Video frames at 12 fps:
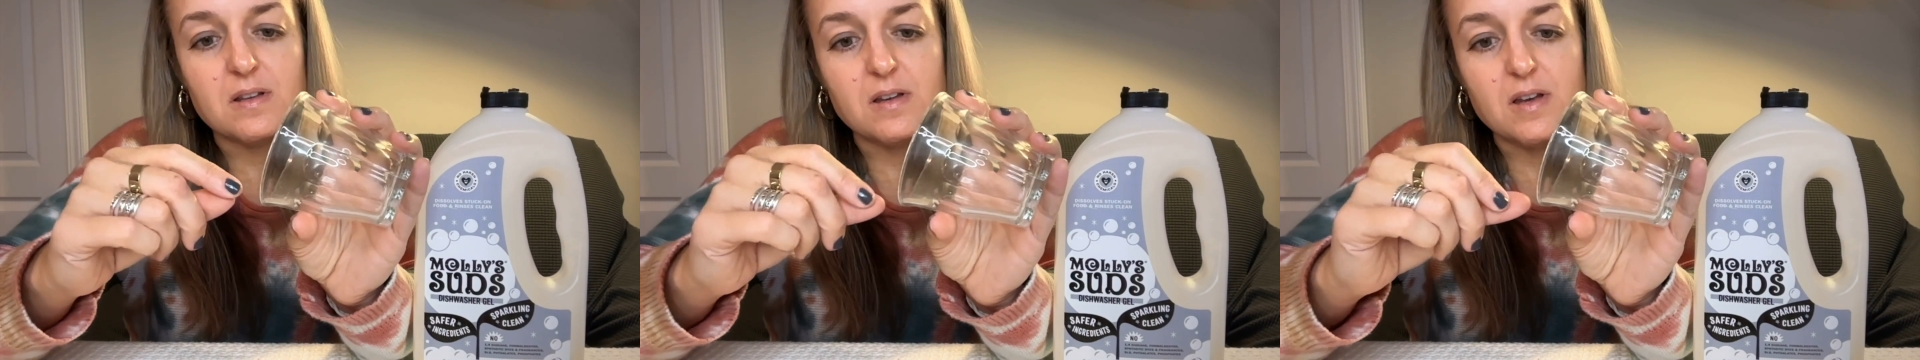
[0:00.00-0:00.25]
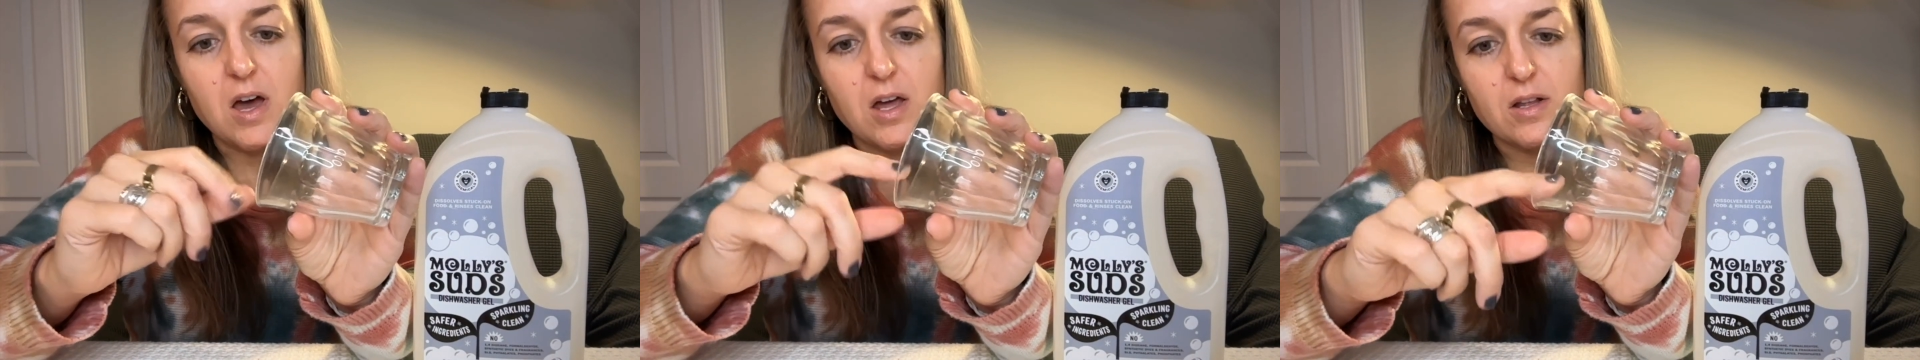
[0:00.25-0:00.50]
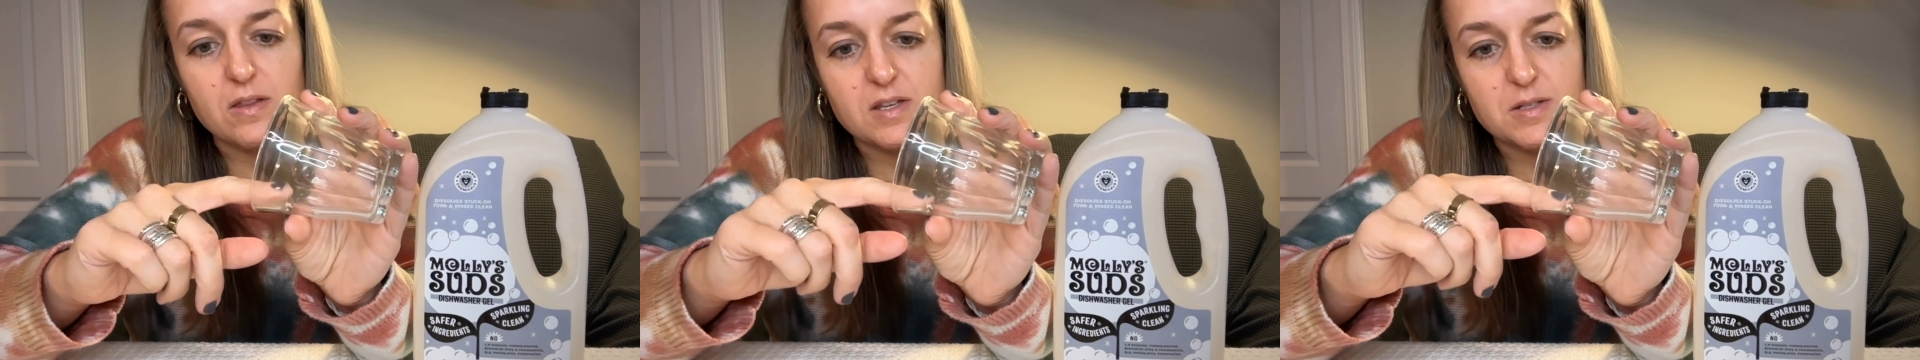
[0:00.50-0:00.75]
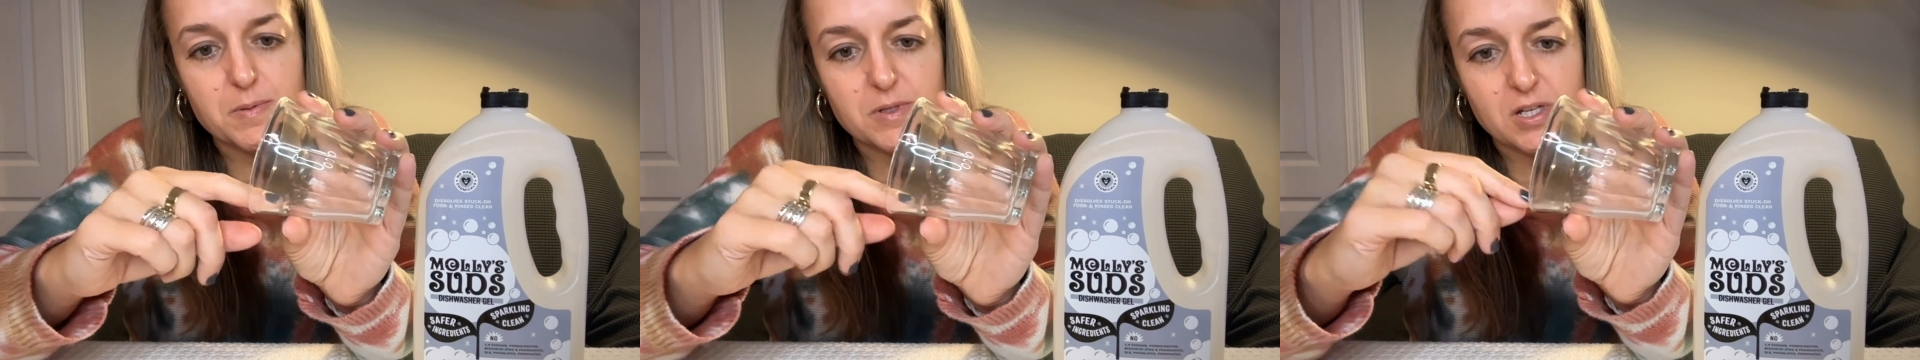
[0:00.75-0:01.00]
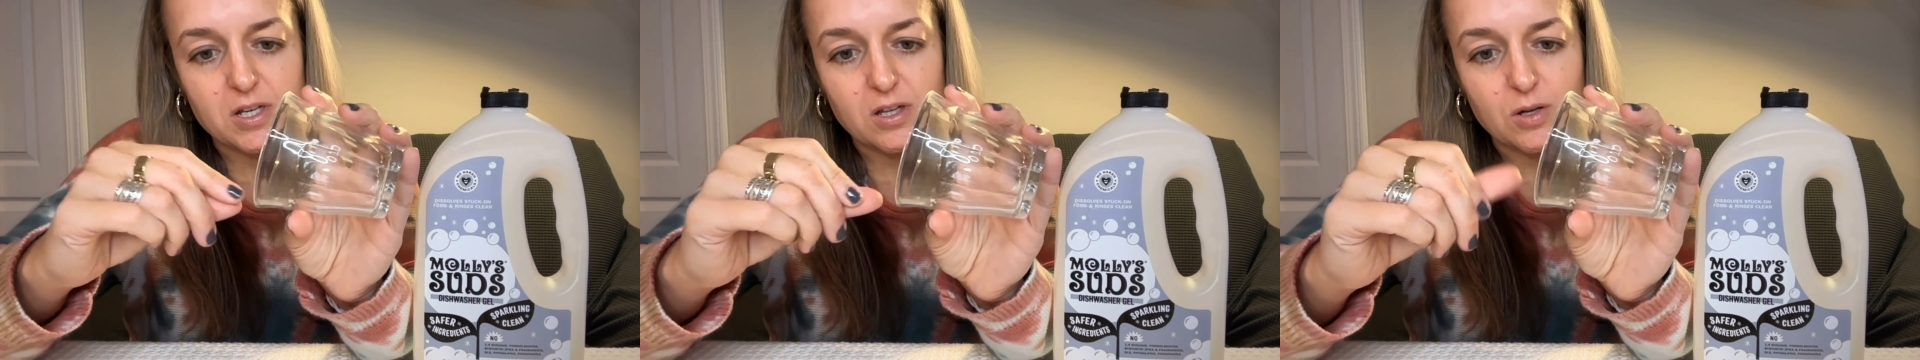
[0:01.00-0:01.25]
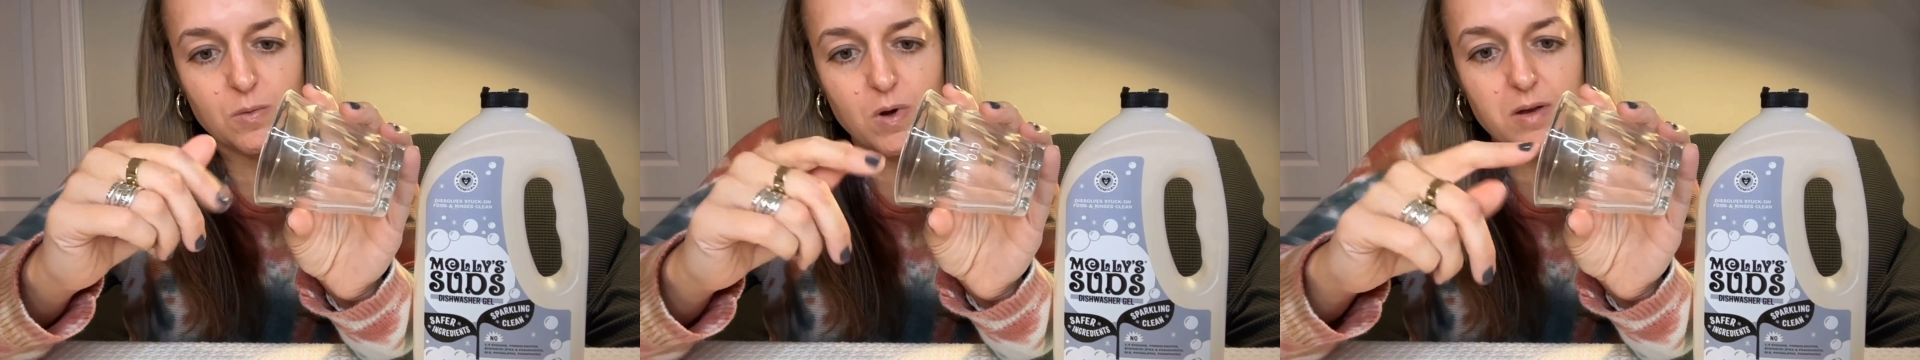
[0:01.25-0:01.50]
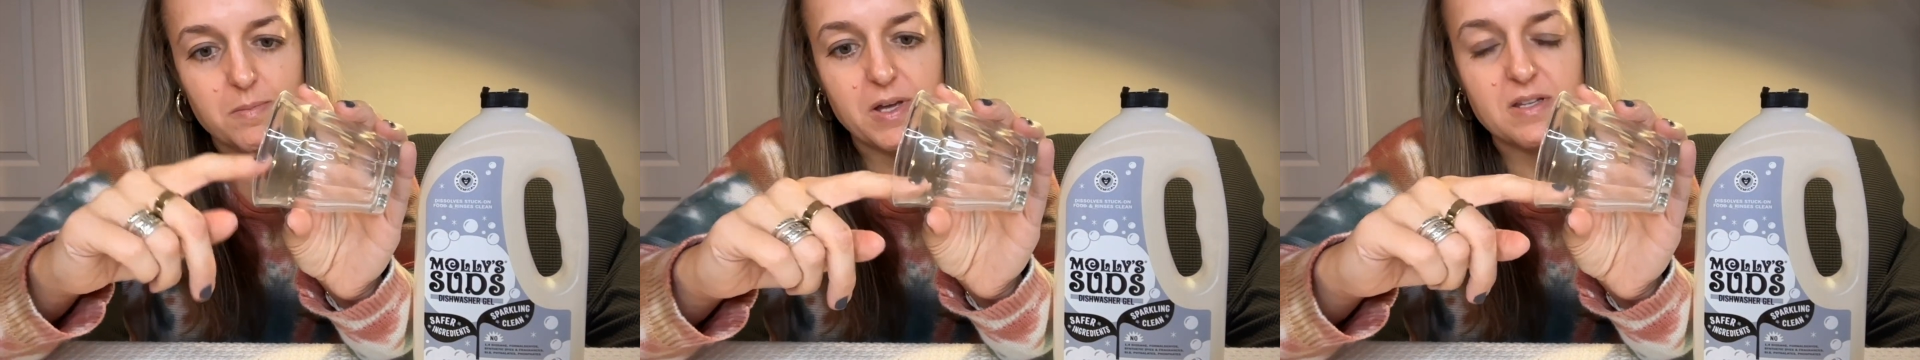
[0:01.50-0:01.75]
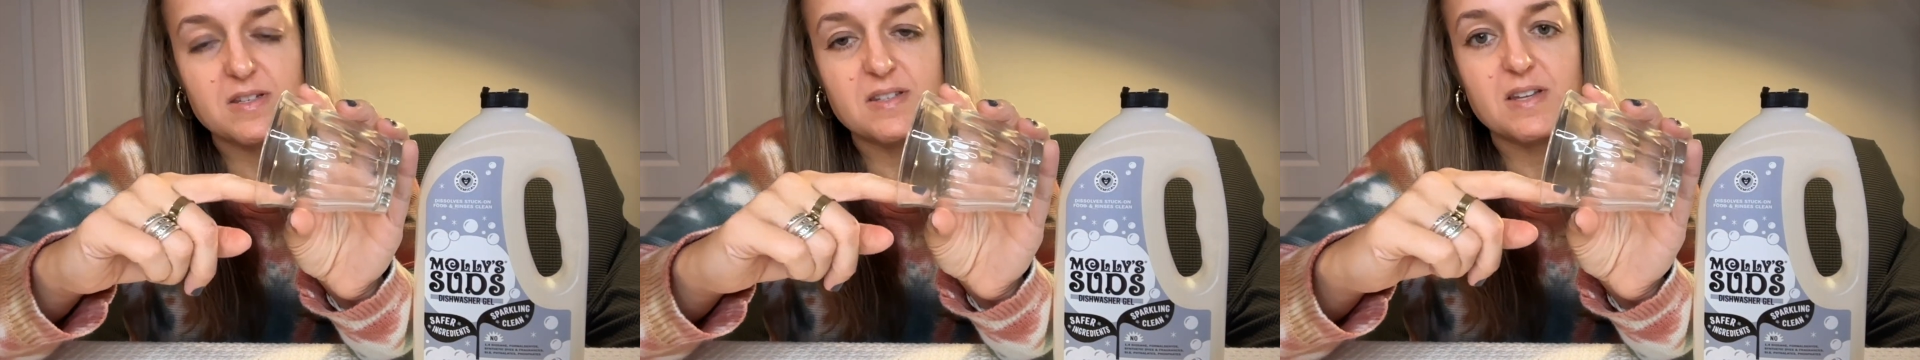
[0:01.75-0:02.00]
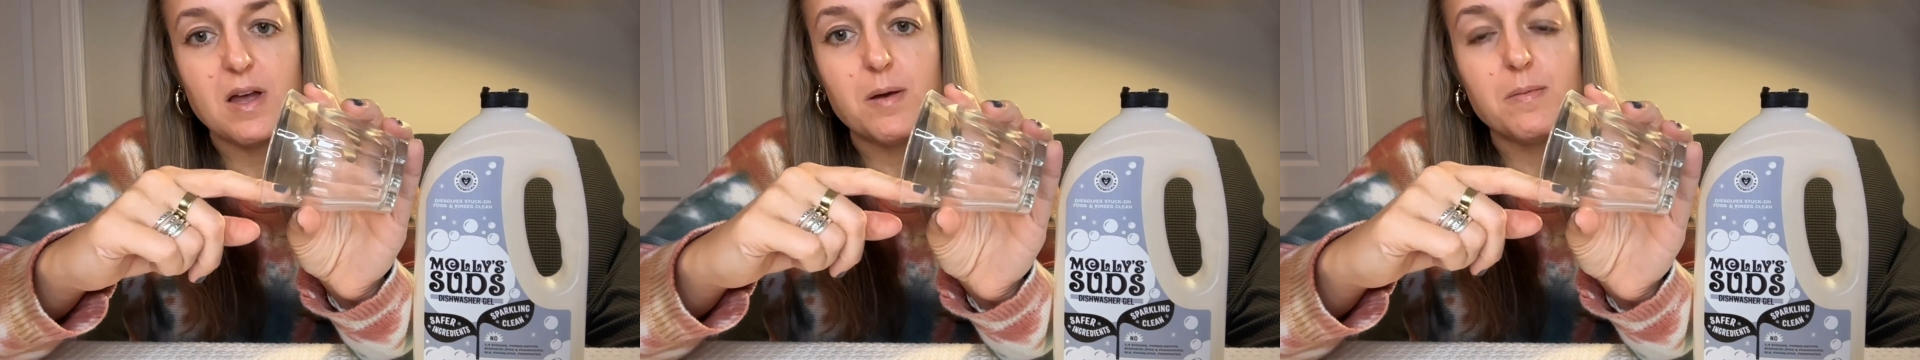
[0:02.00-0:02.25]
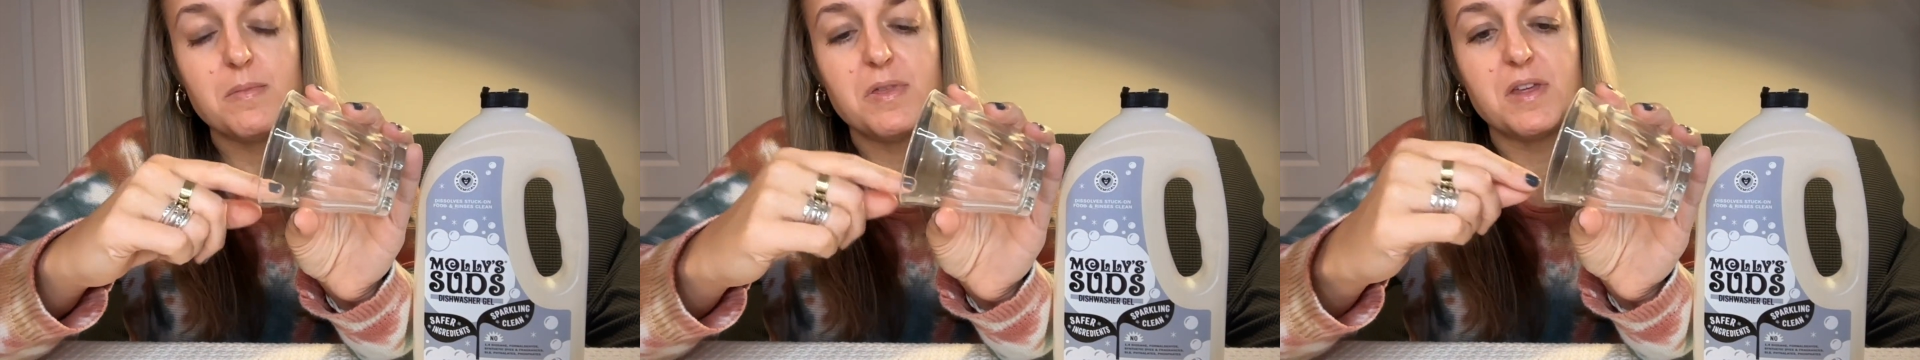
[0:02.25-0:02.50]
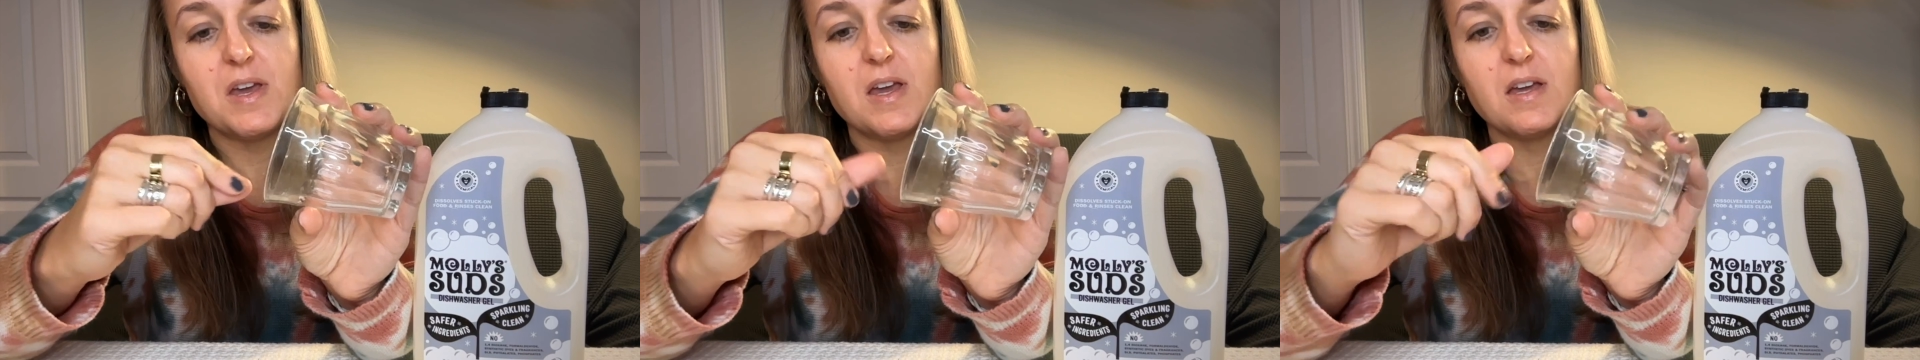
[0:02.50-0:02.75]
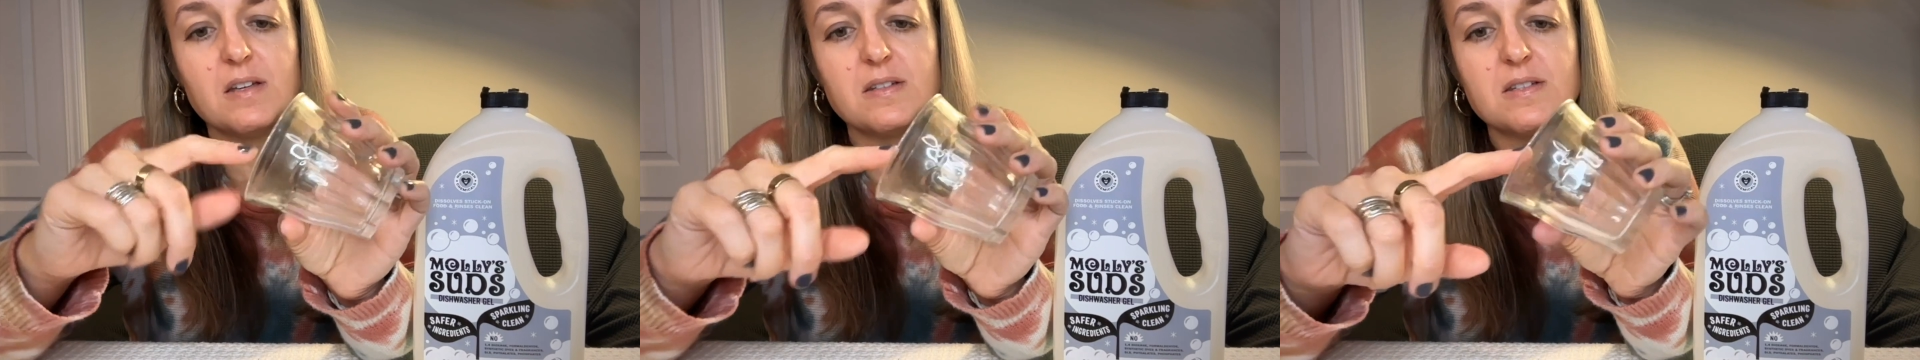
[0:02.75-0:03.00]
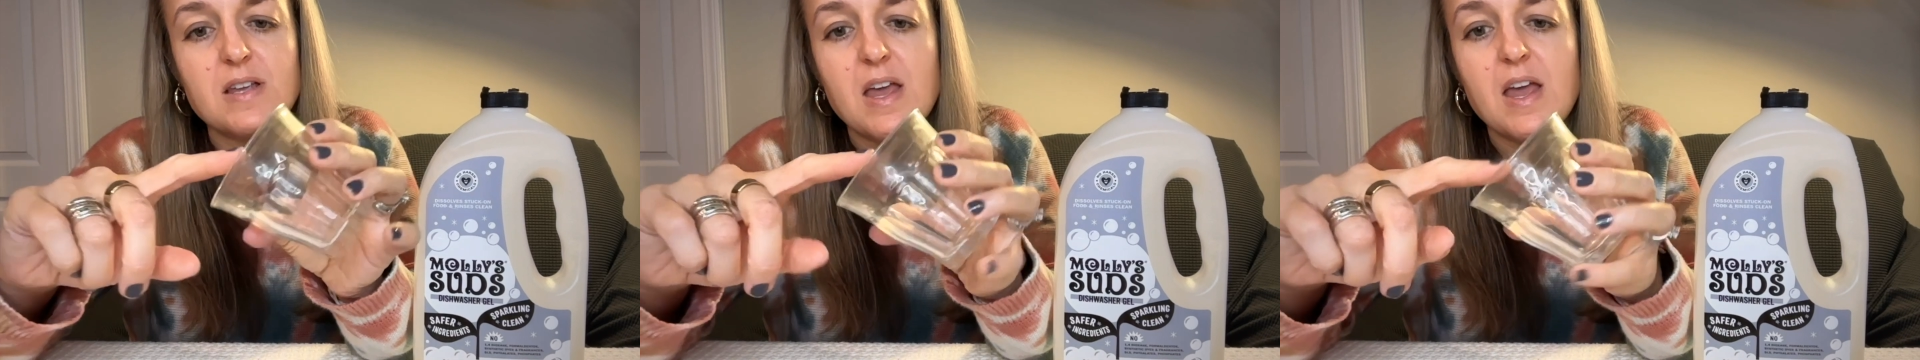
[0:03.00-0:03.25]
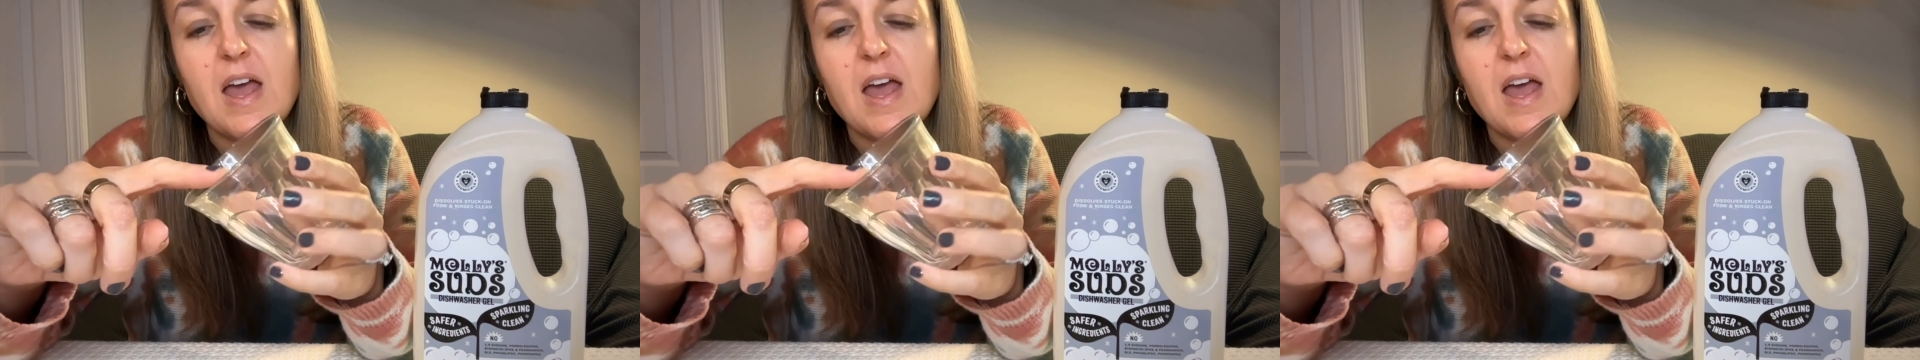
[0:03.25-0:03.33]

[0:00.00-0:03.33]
not on this particular one, but some things